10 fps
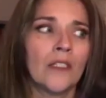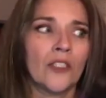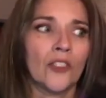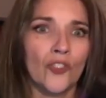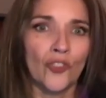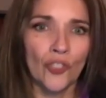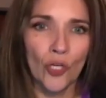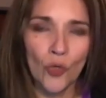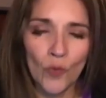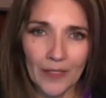to
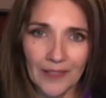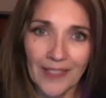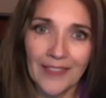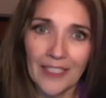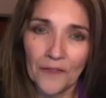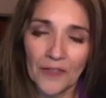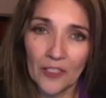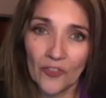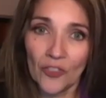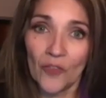show us a
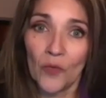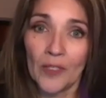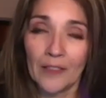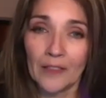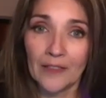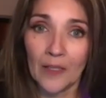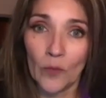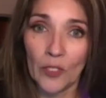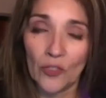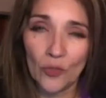definition of what it is that
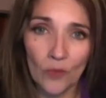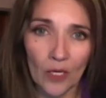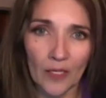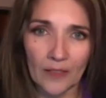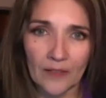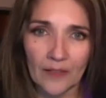we do want.